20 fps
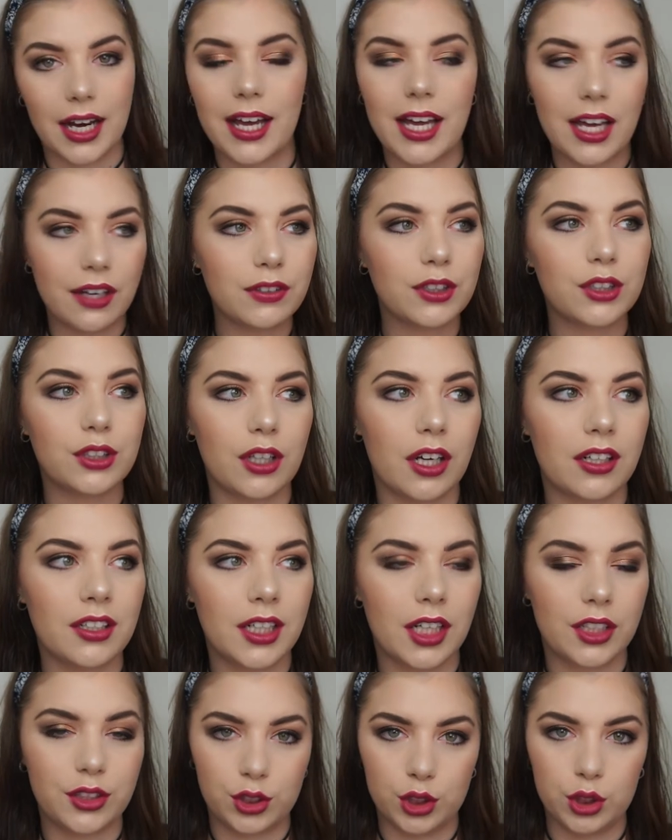I haven't done
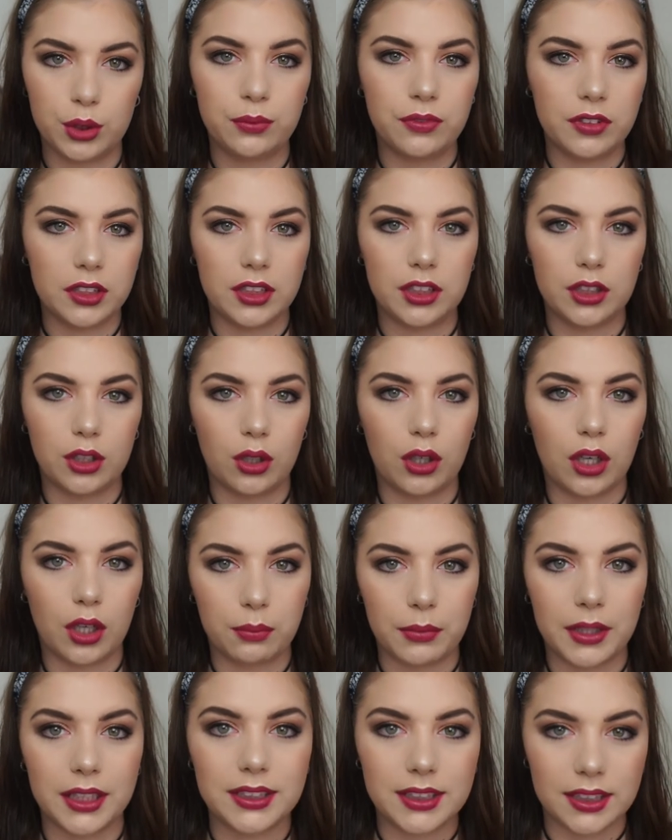a dupe video
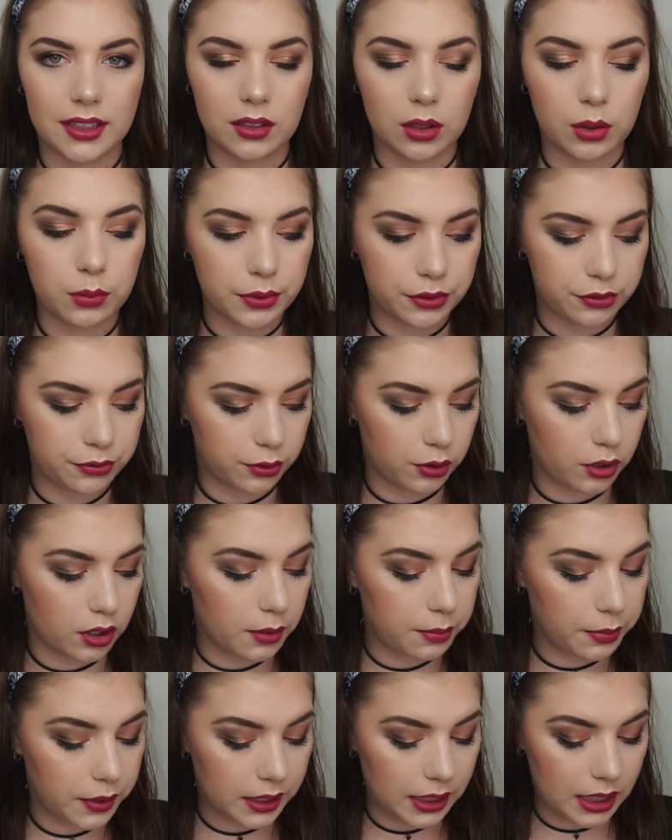on my channel
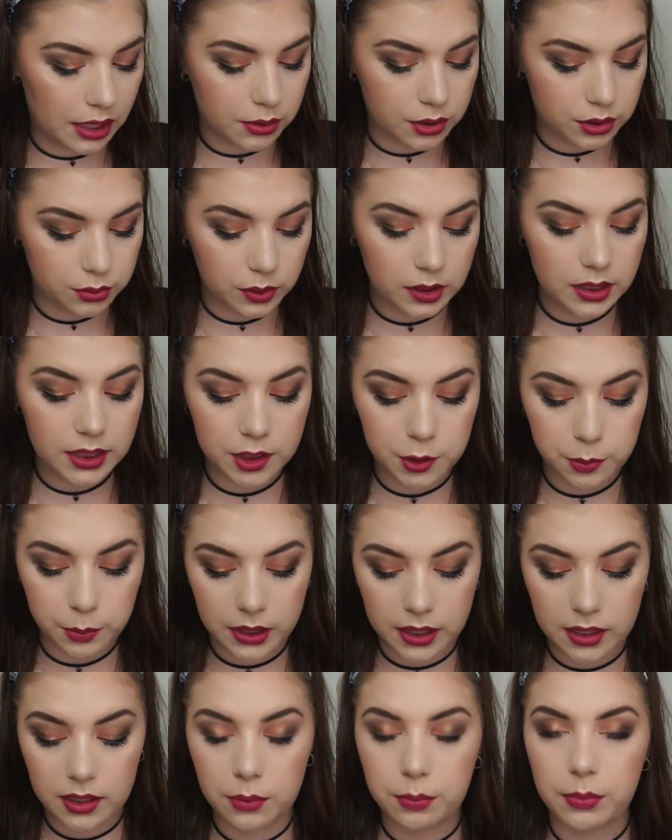before but I was really
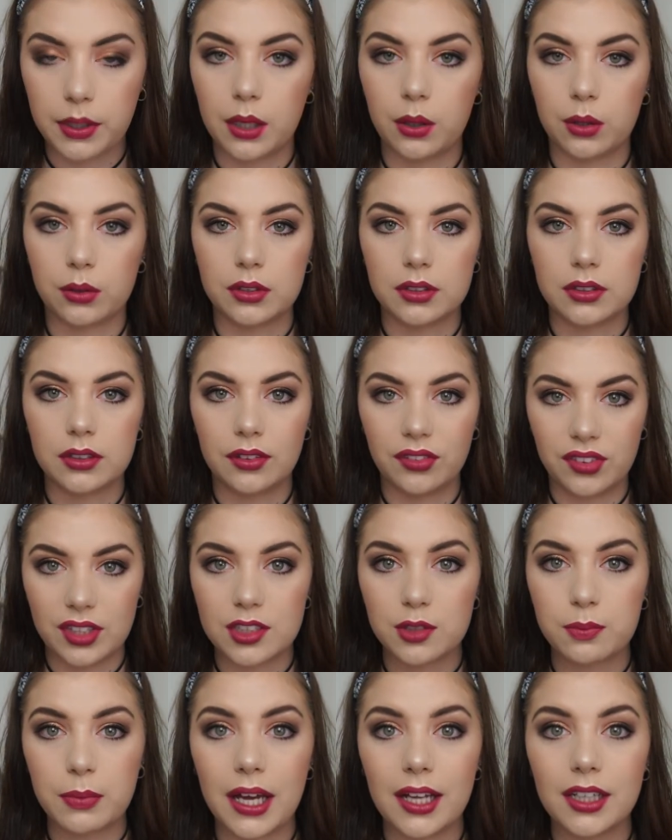inspired about
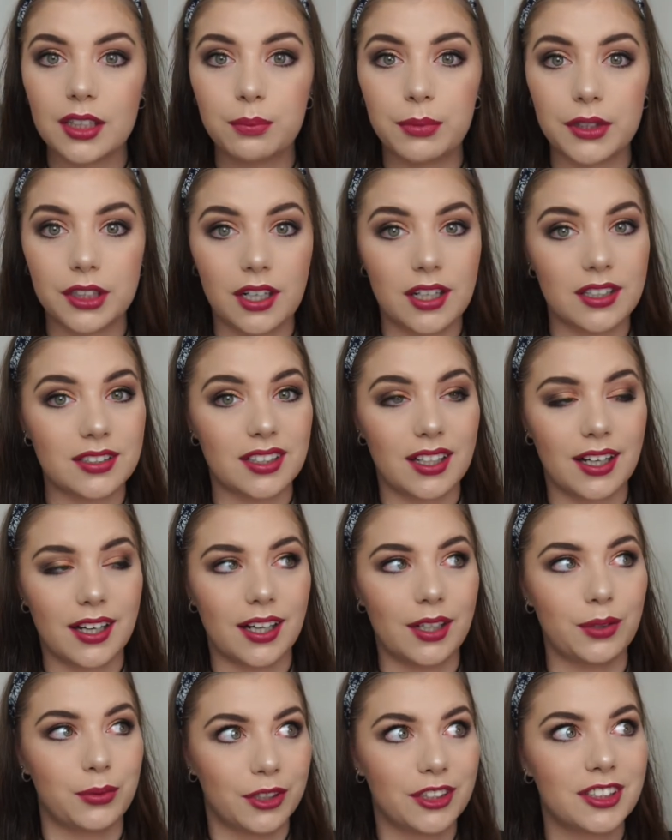this palette because
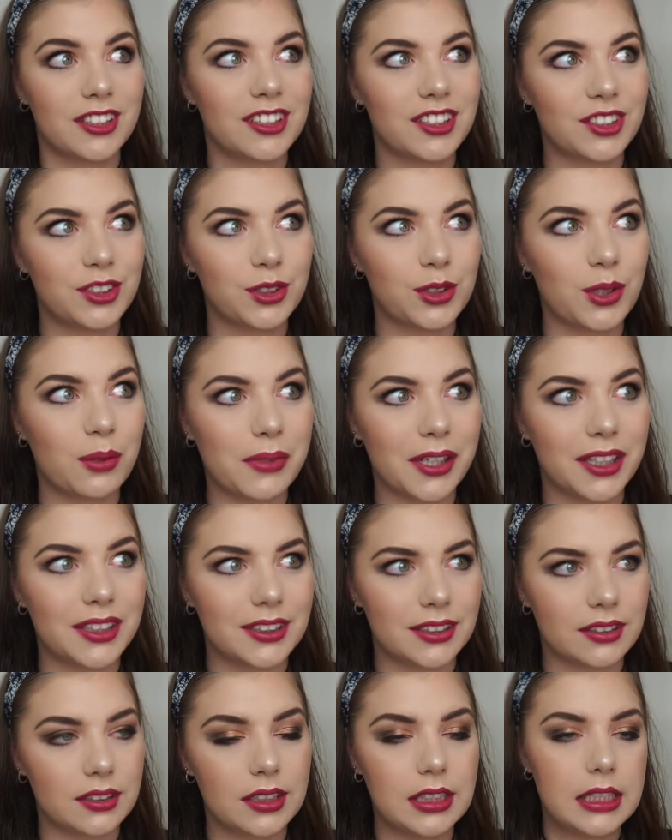I wanted it so
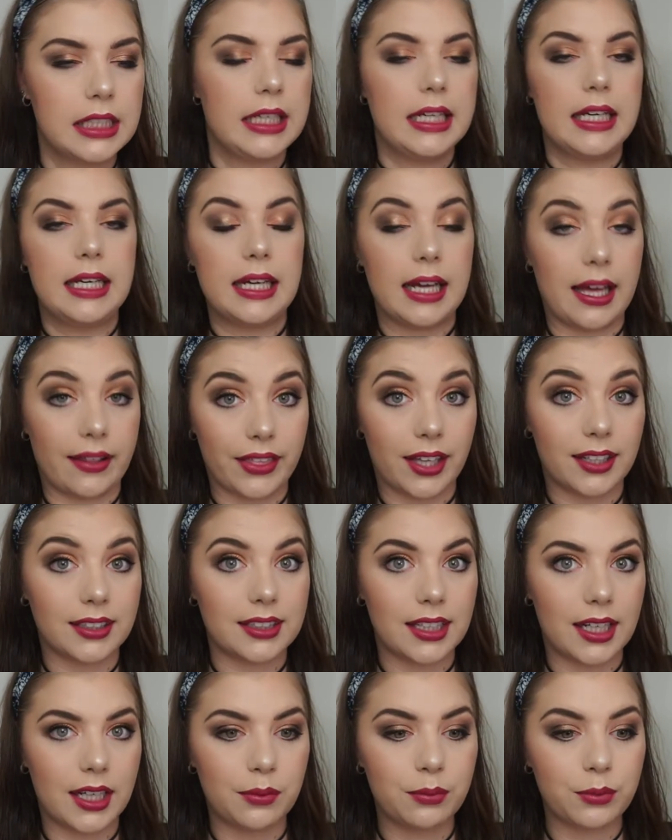much at that
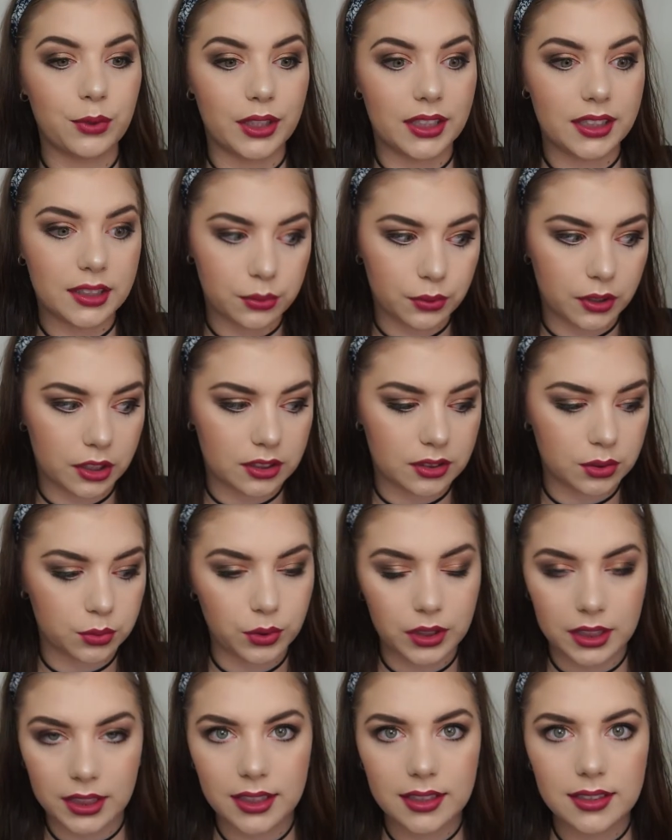time when it was
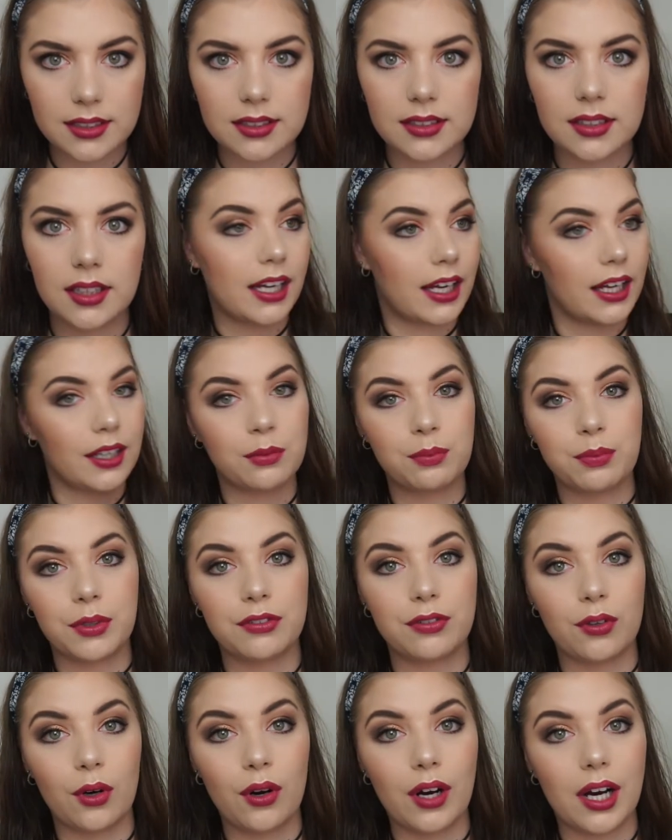released. And
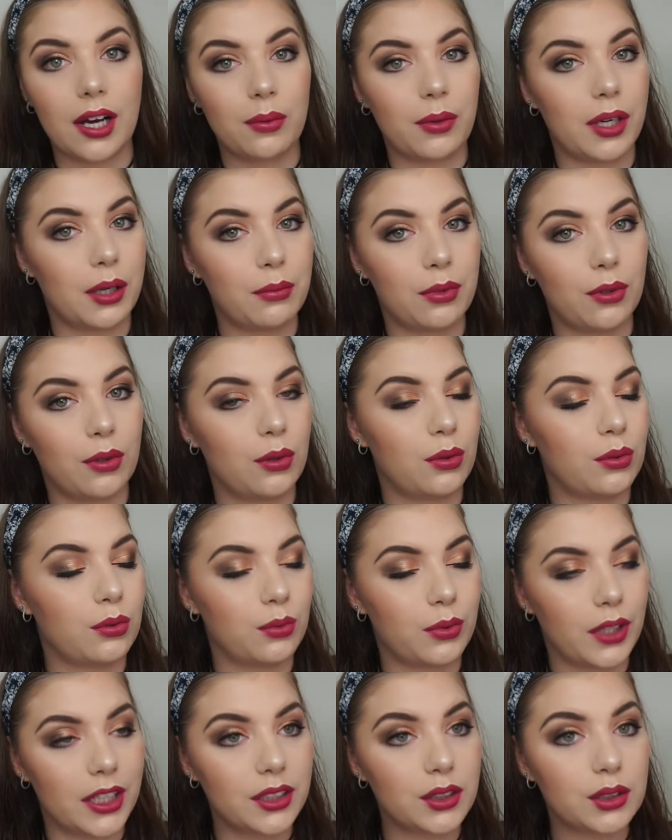before I ramble
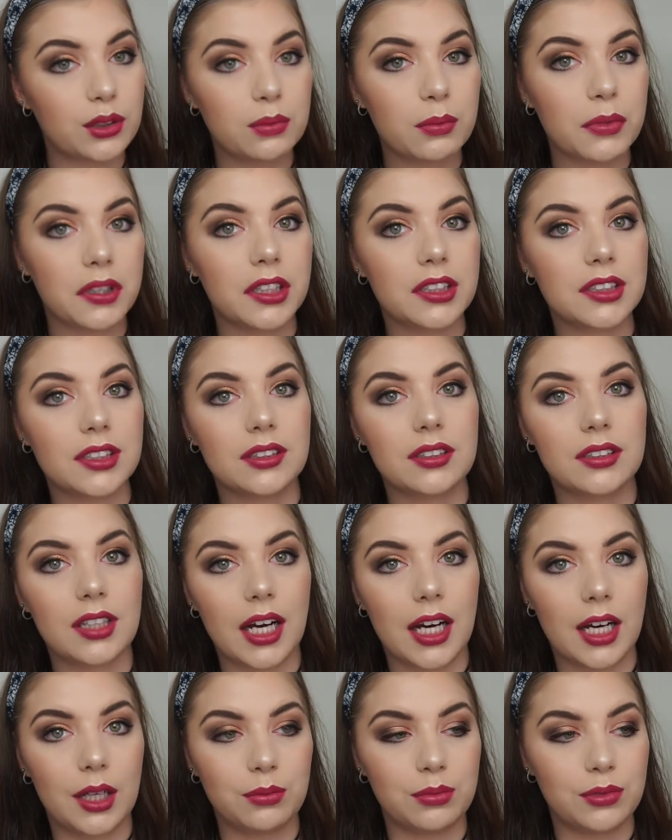way too much,
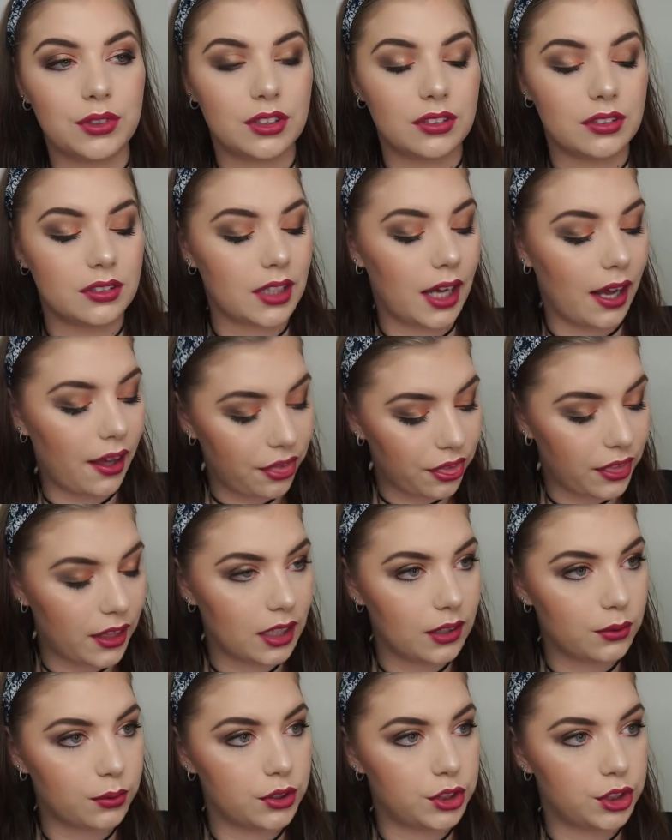um, I
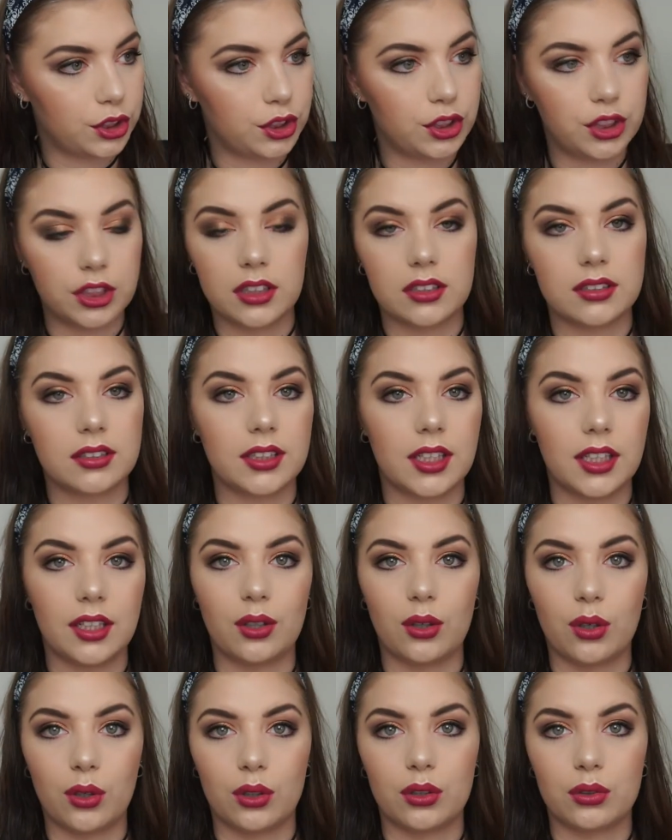think we should just
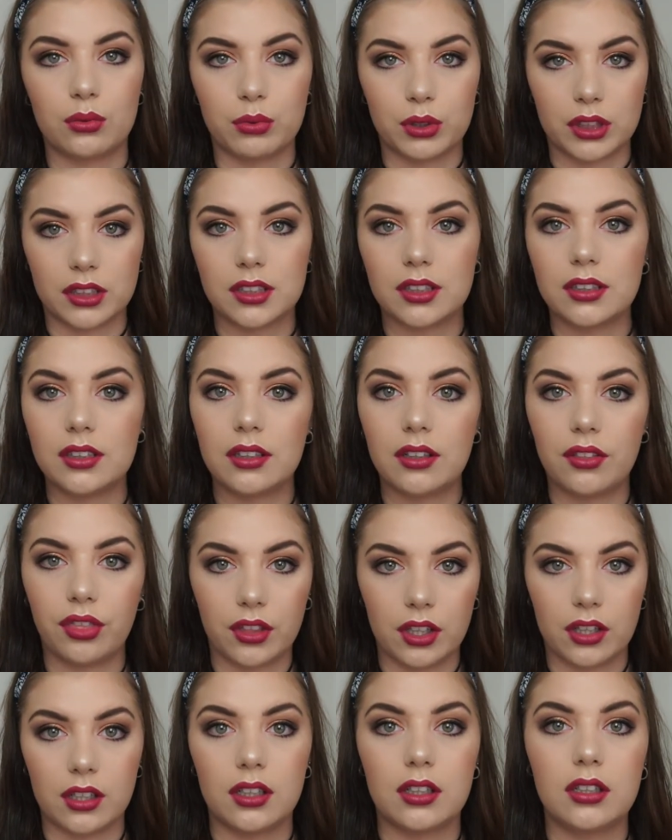get on with
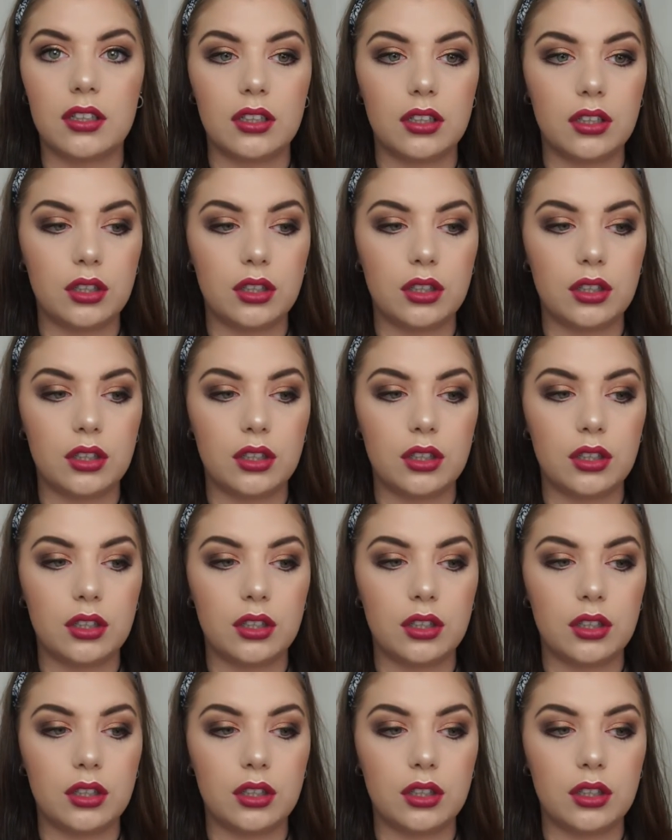the